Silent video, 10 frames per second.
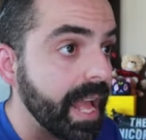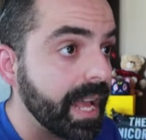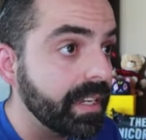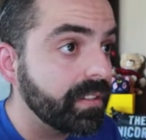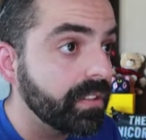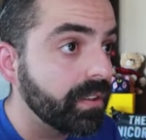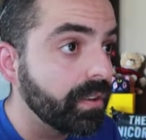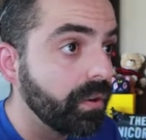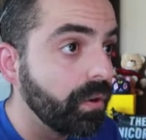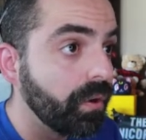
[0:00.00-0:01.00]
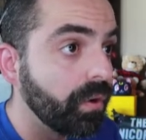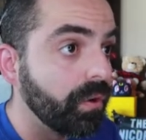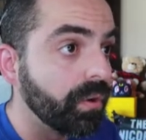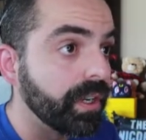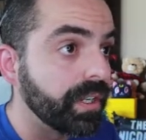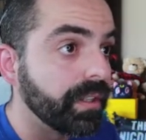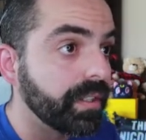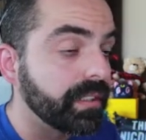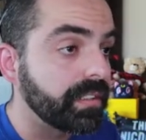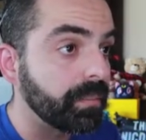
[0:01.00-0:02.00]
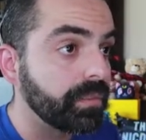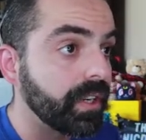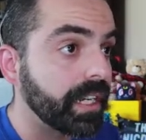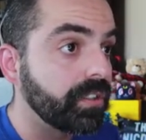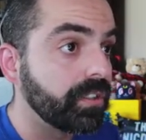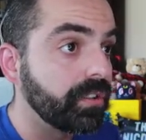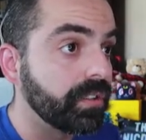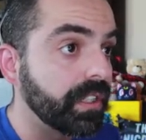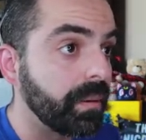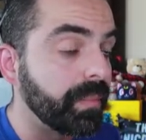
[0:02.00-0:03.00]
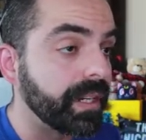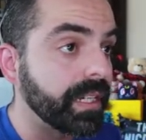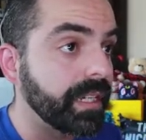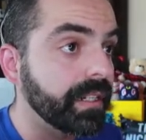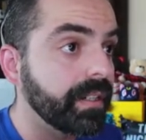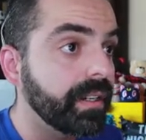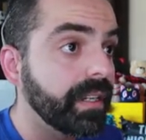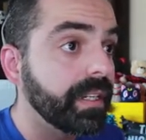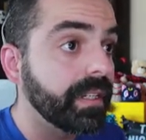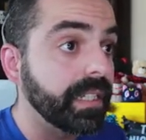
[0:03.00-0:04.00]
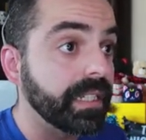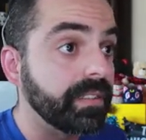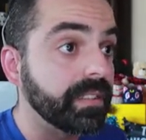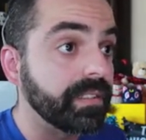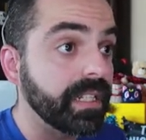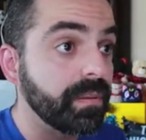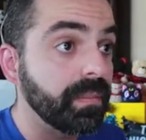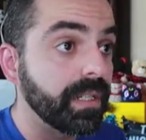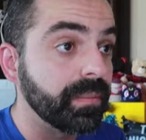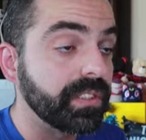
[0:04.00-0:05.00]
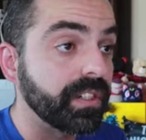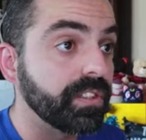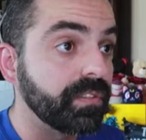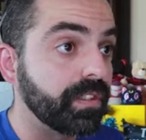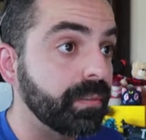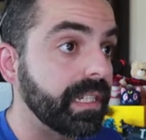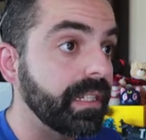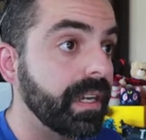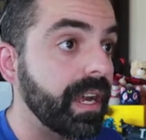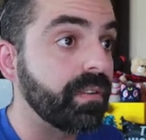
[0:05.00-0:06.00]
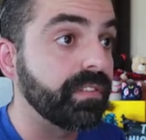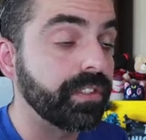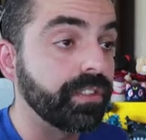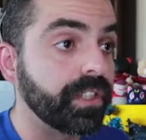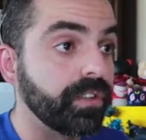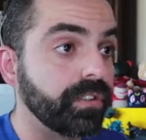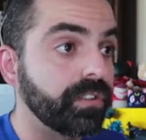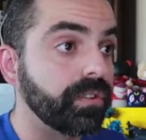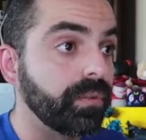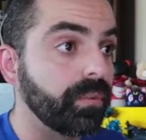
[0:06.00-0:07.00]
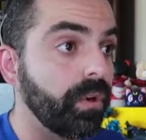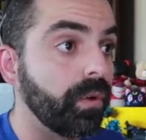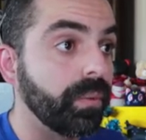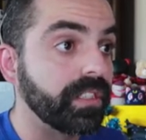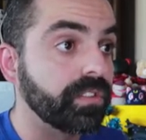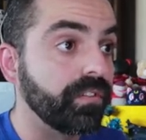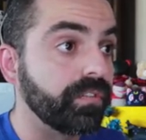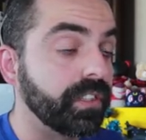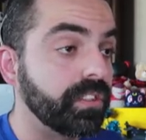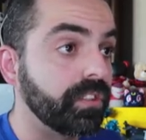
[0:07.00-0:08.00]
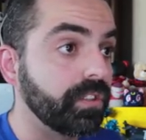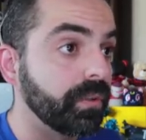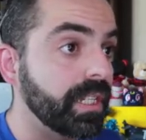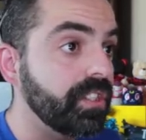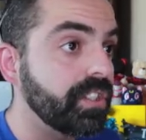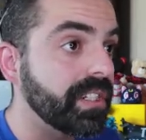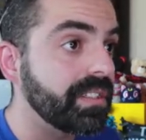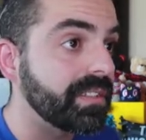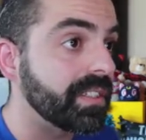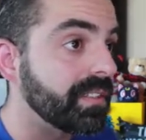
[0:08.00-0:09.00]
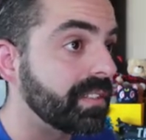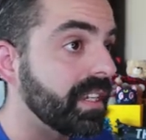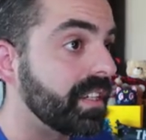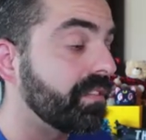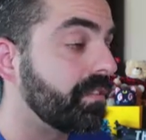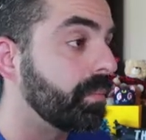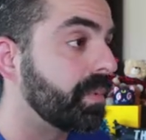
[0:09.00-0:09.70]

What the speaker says: add or subtract to the number here. It is in millimeters for me, however you can also always convert it to inches instead if you